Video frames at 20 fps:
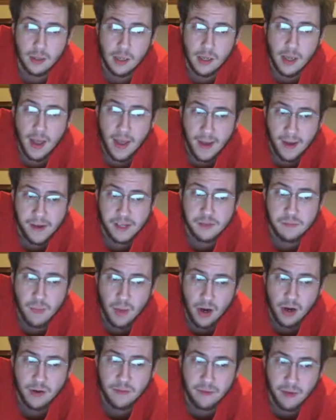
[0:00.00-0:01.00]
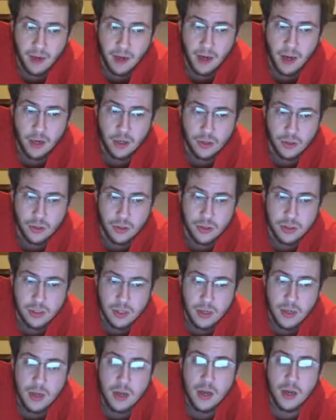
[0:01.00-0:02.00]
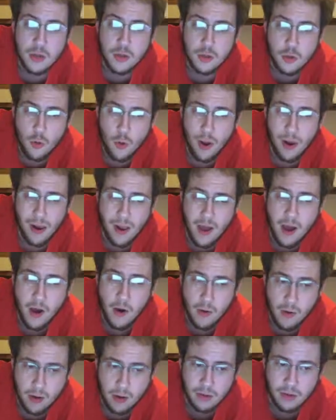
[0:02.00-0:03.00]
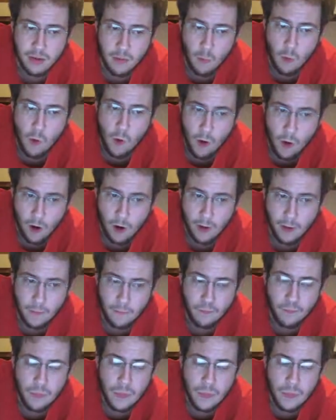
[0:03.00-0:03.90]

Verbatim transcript: the hex modifications to allow it to work.